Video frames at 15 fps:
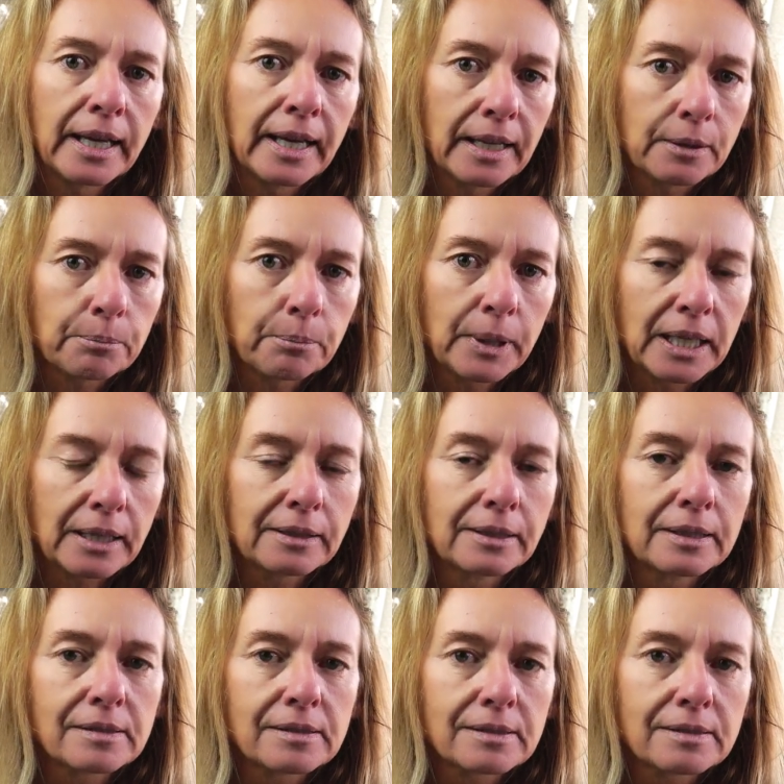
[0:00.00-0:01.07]
and make
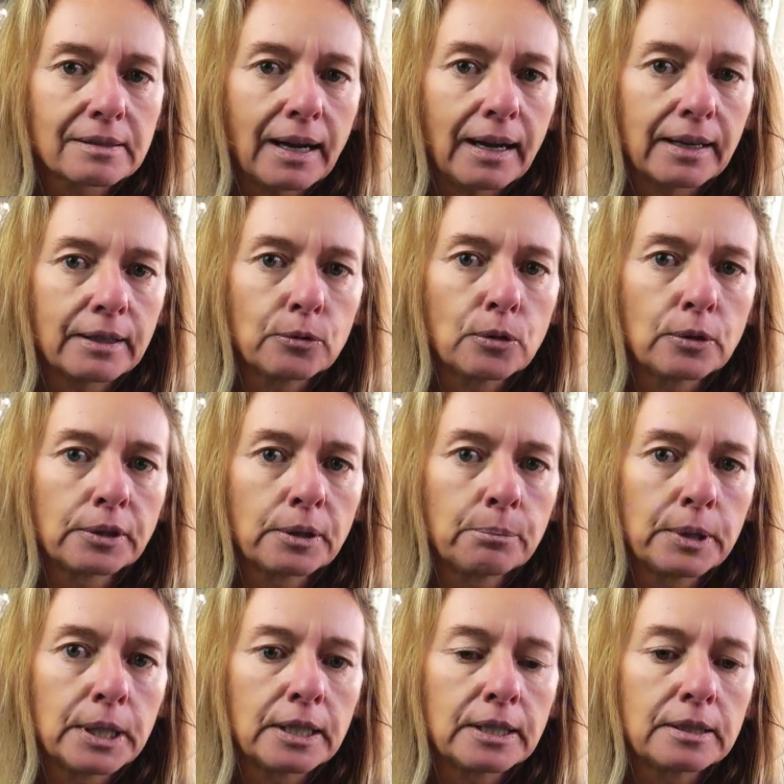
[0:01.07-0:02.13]
this style on a
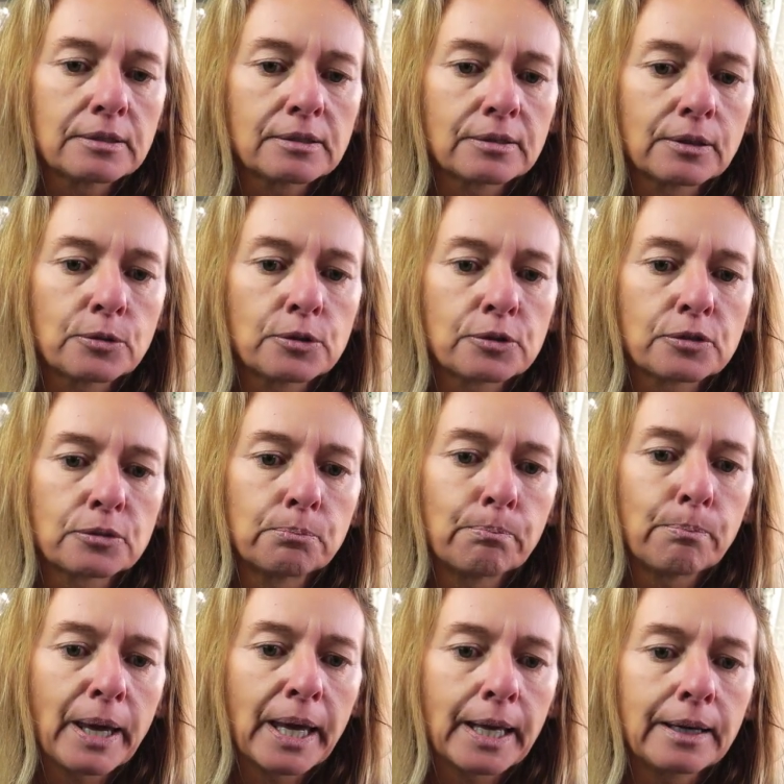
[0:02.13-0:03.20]
beanie, so it's
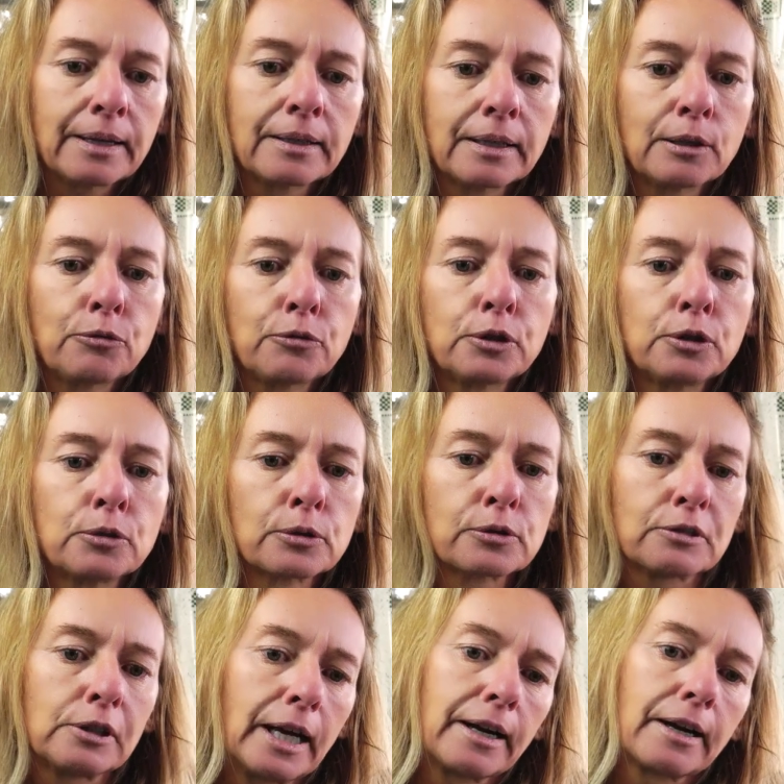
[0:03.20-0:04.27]
better if you
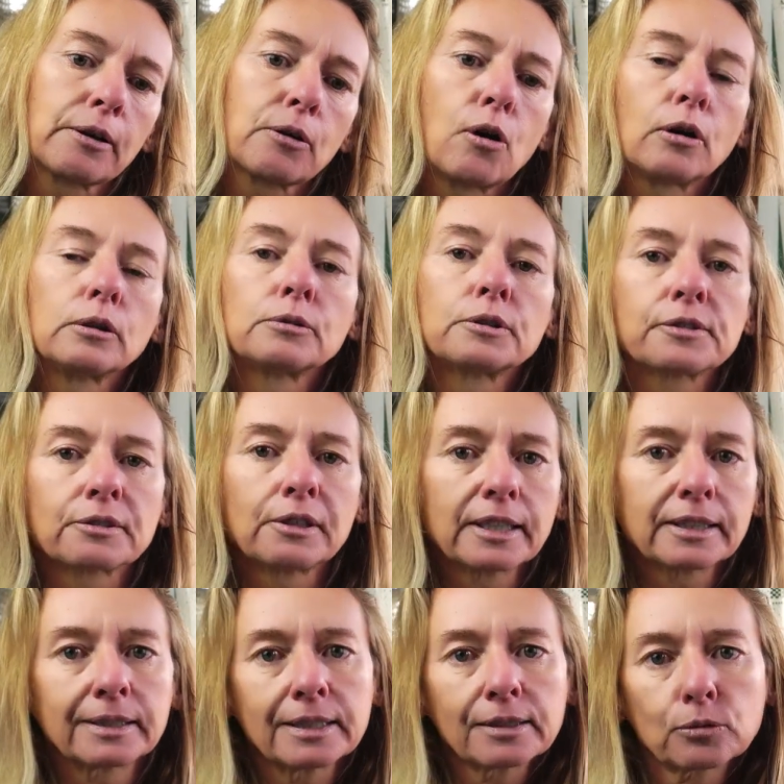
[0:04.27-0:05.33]
use lighter colors
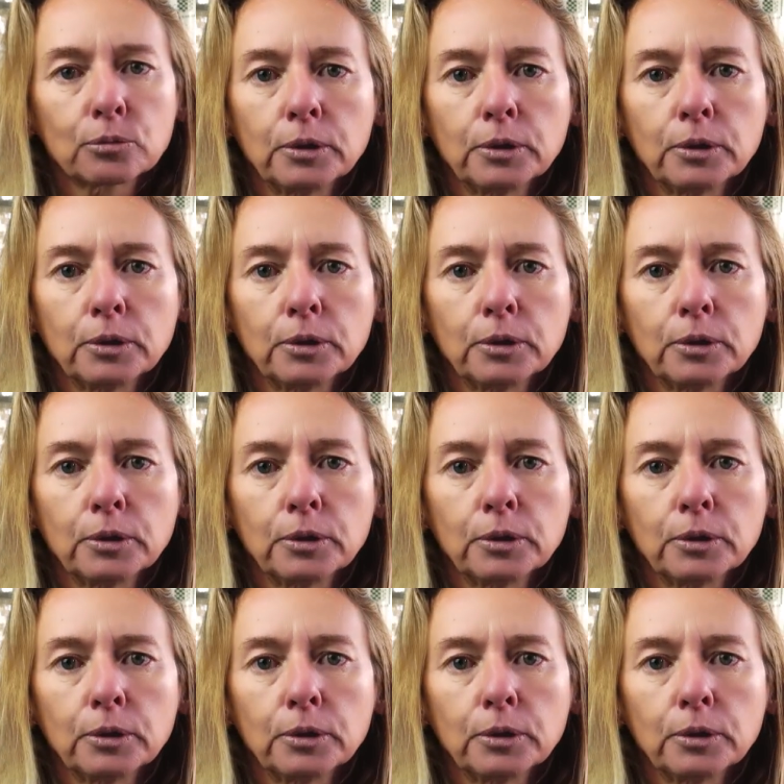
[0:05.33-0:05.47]
like this